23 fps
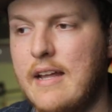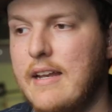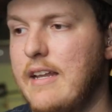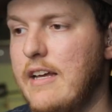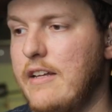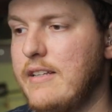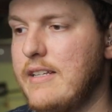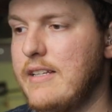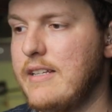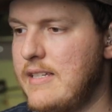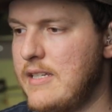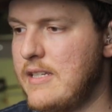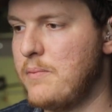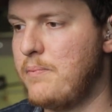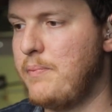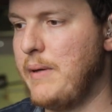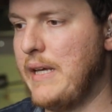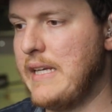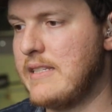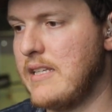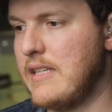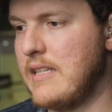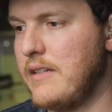Now, this is
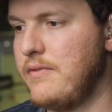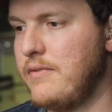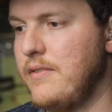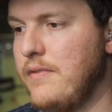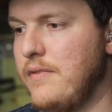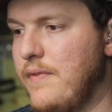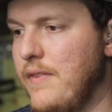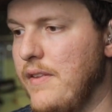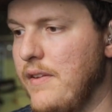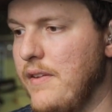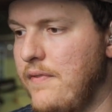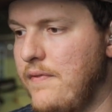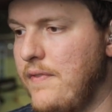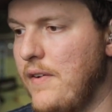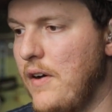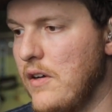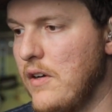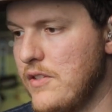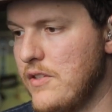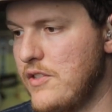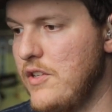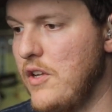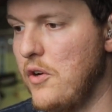based off of the
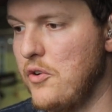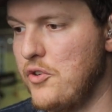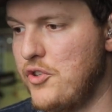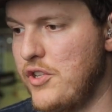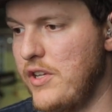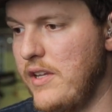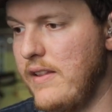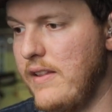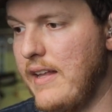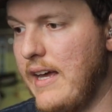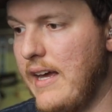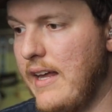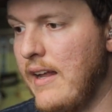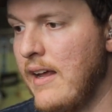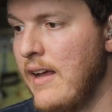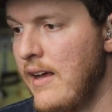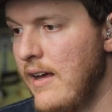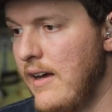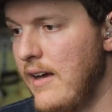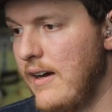false notion that